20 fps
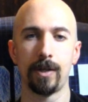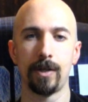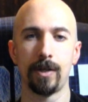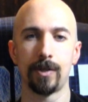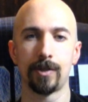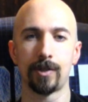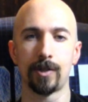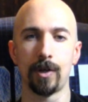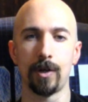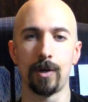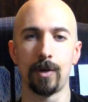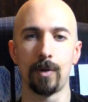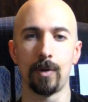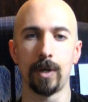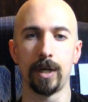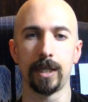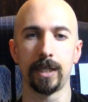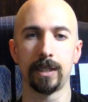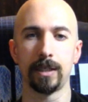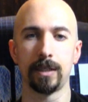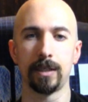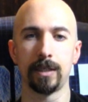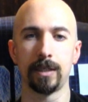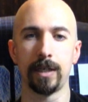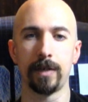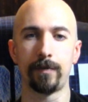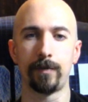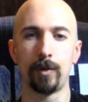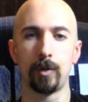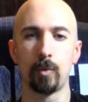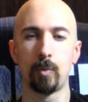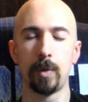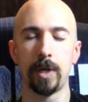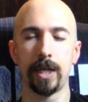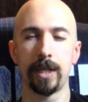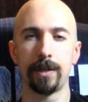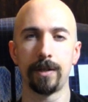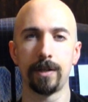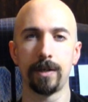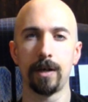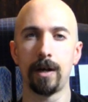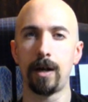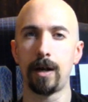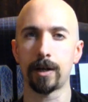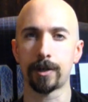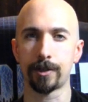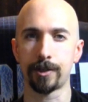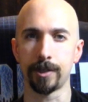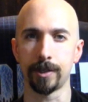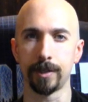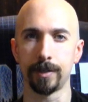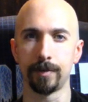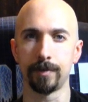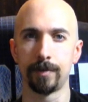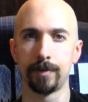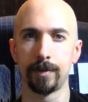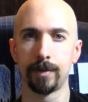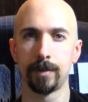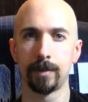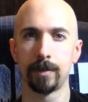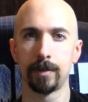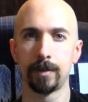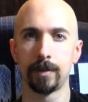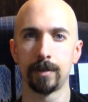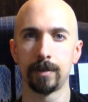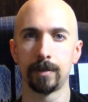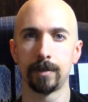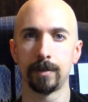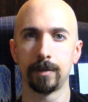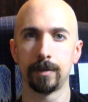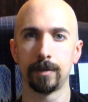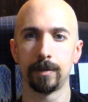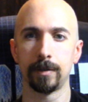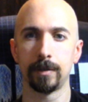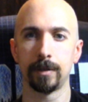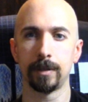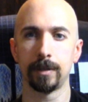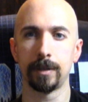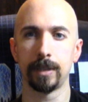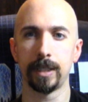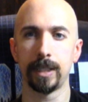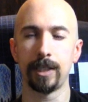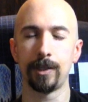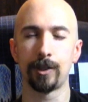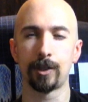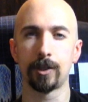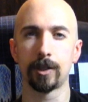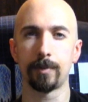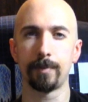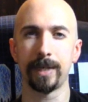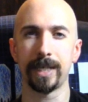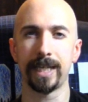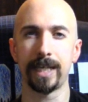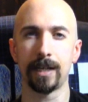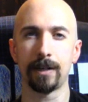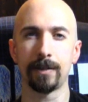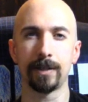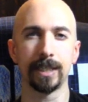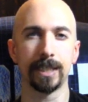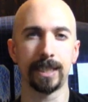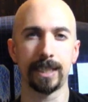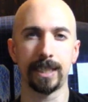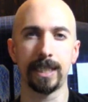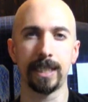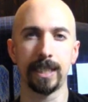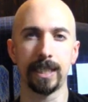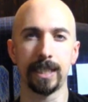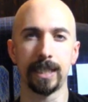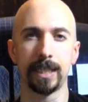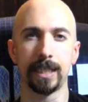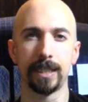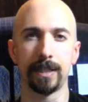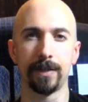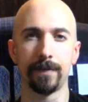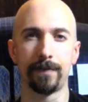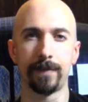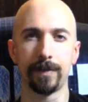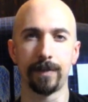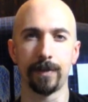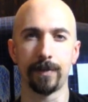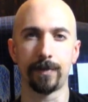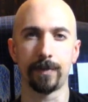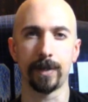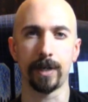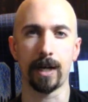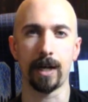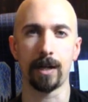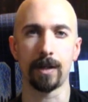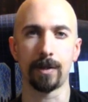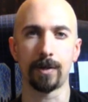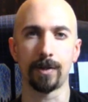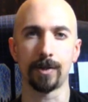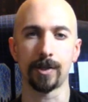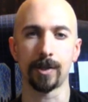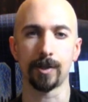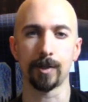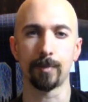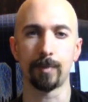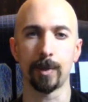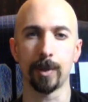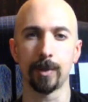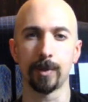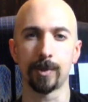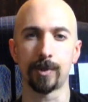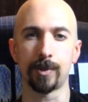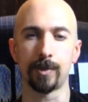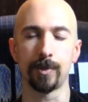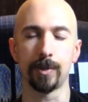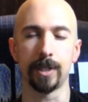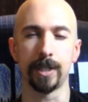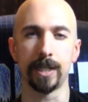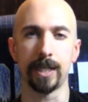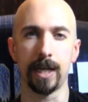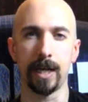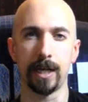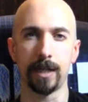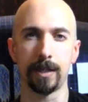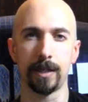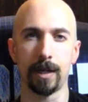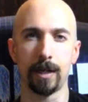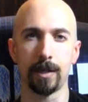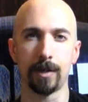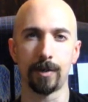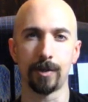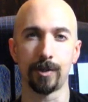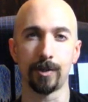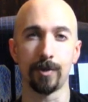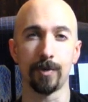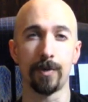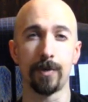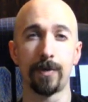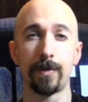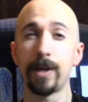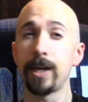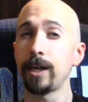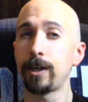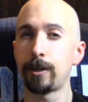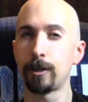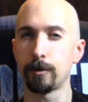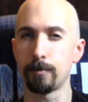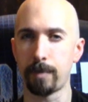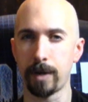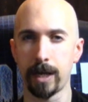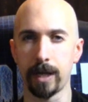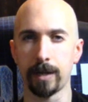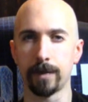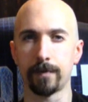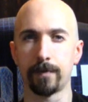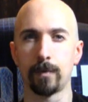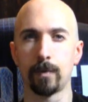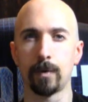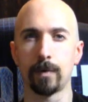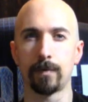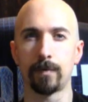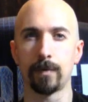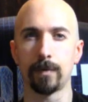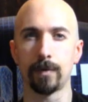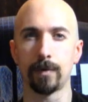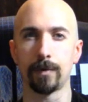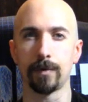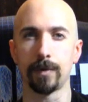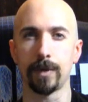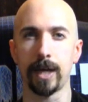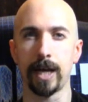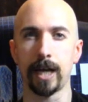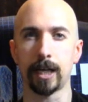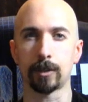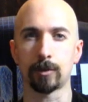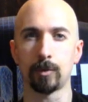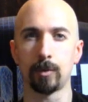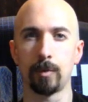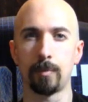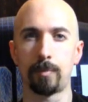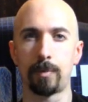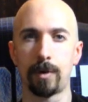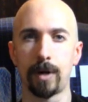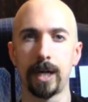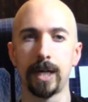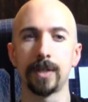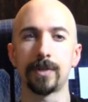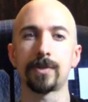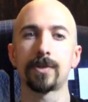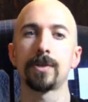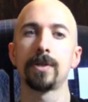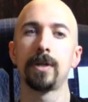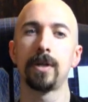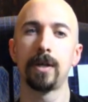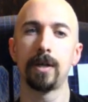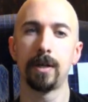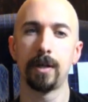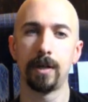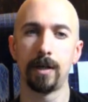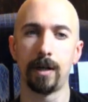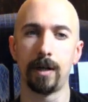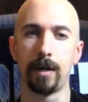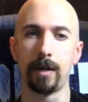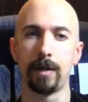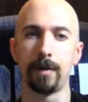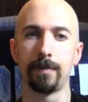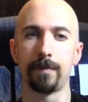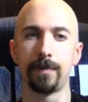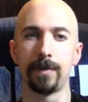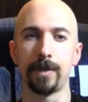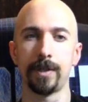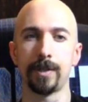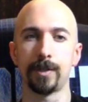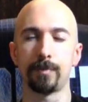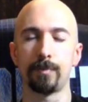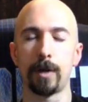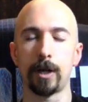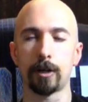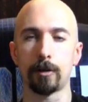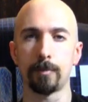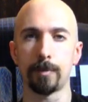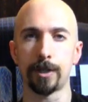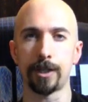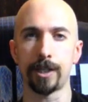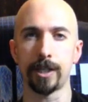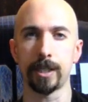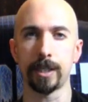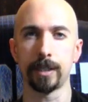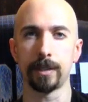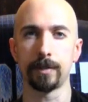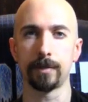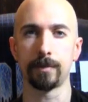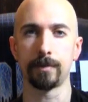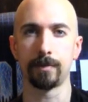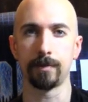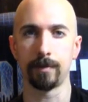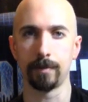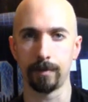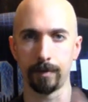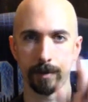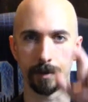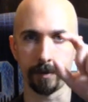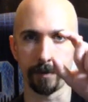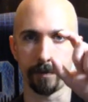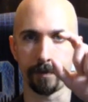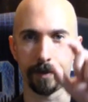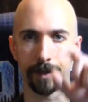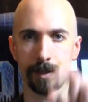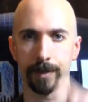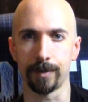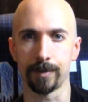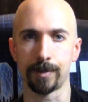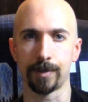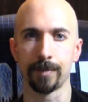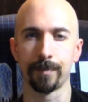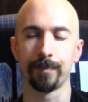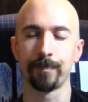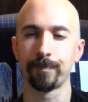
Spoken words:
So if you win the auction, he's going to be guaranteed the $53 as opposed to the $9 you think you're paying for the actual price of these Micro Machine little figures.